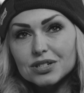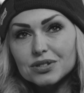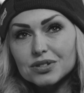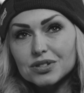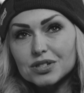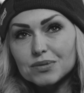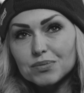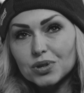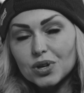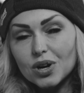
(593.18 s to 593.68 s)
to a
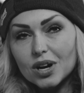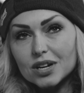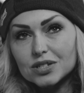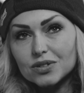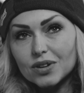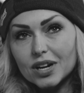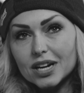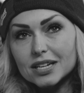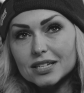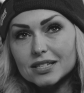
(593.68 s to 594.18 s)

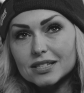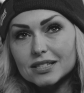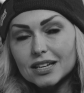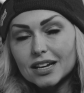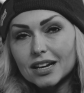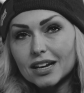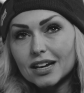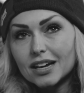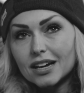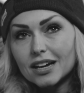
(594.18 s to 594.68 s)
Supercross race.
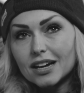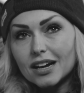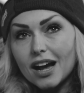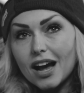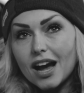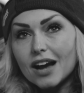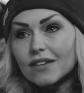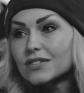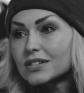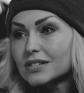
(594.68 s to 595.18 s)

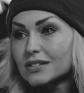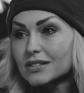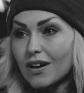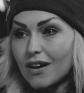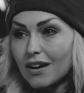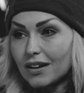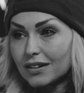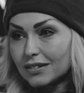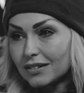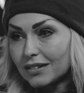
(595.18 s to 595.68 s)
I have a
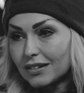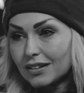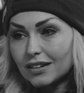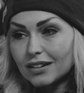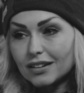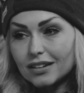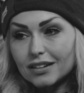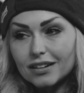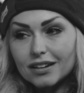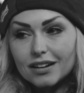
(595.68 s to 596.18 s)
son,
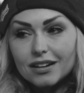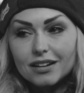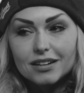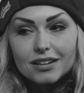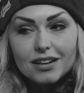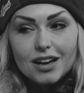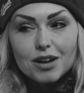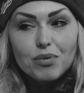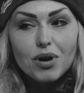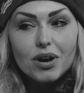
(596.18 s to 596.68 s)
and
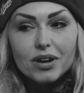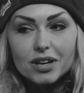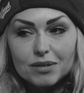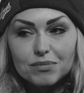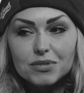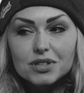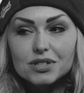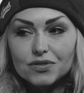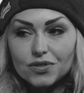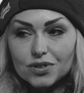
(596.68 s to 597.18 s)
I bought
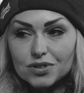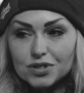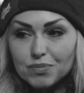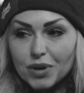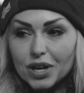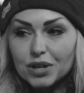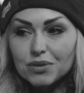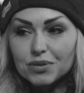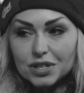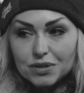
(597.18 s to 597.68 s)
him his first
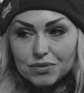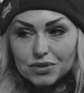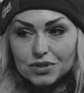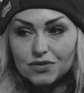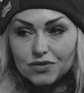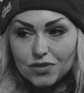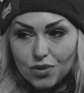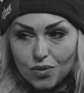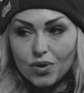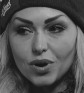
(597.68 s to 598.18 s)
bike when he was
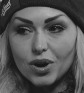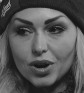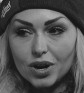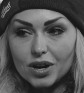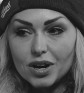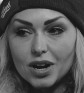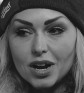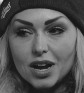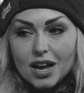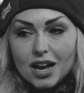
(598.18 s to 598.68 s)

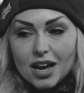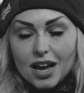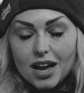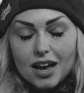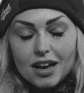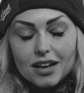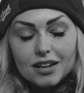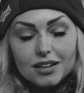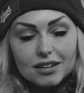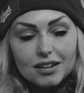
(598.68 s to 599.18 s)
4.
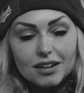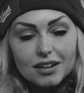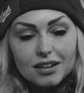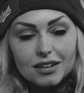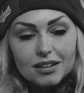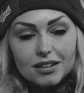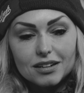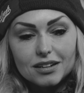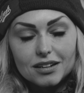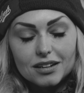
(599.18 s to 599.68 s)

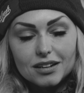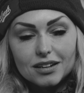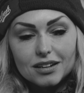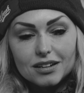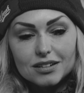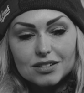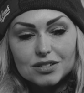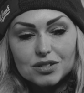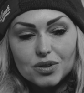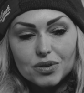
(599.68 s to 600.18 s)
And
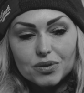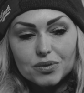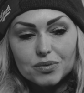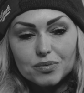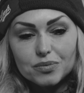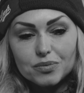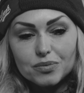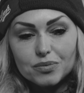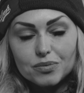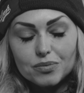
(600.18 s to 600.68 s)

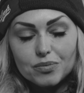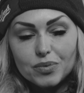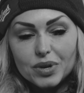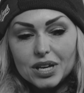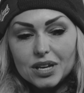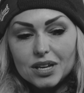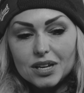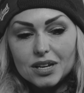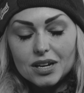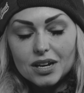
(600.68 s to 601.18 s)
so
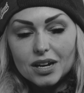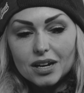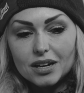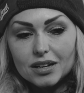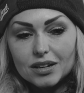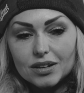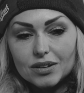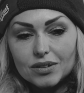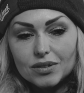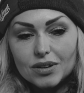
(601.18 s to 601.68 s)

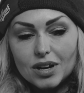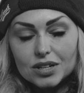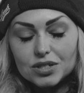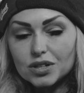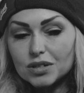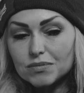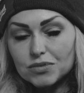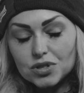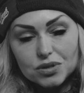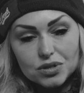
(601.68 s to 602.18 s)
I
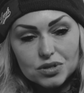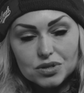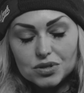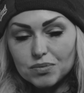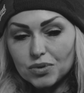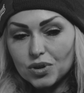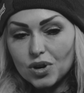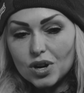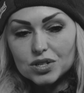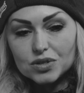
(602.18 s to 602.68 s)
took him to a
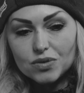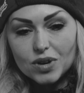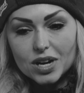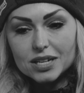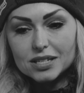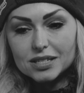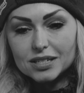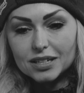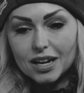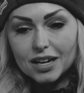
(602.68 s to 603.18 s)
Supercross
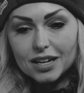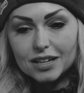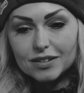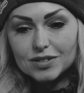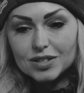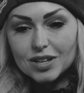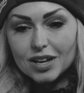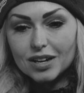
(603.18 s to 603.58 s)
race, and I was